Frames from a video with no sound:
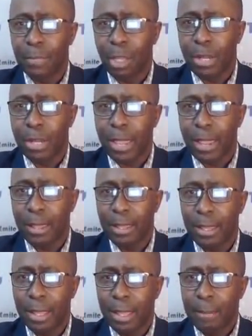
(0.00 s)
Okay?
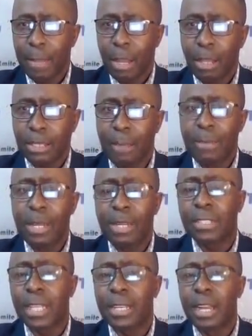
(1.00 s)
Because I believe
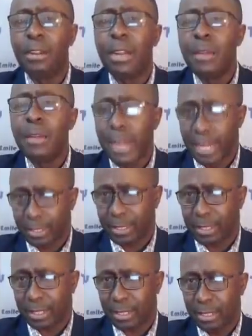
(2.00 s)
say the
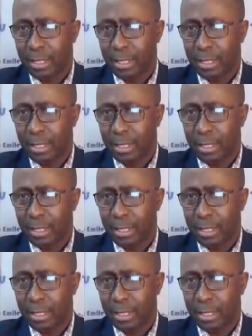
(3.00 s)
lyrics